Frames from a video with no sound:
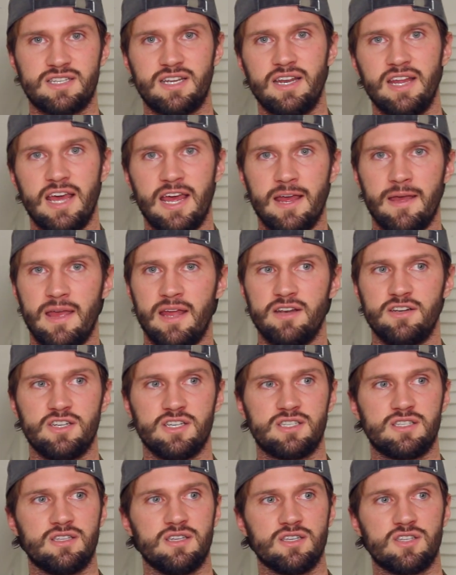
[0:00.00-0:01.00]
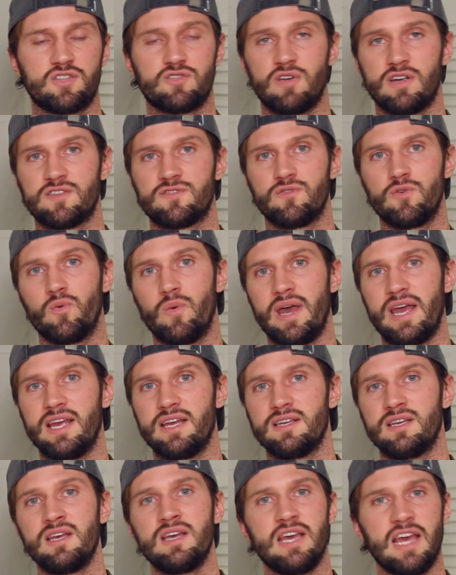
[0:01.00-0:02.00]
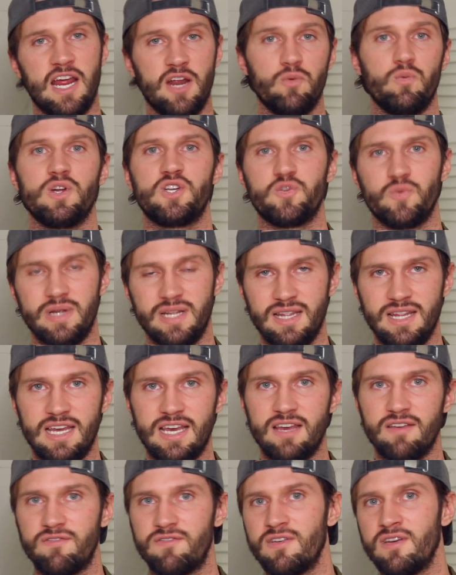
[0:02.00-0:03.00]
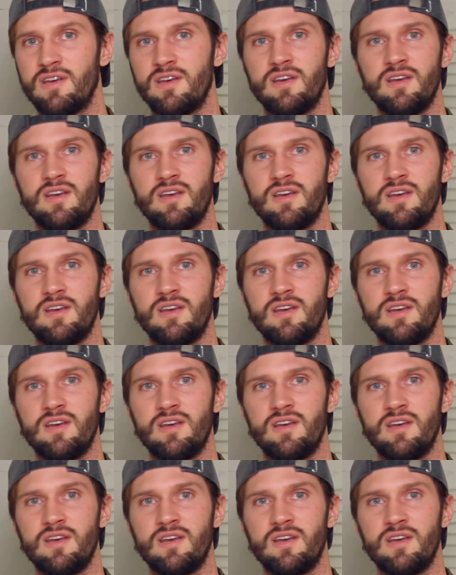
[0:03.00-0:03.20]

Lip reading: today and just the stressful way in which we live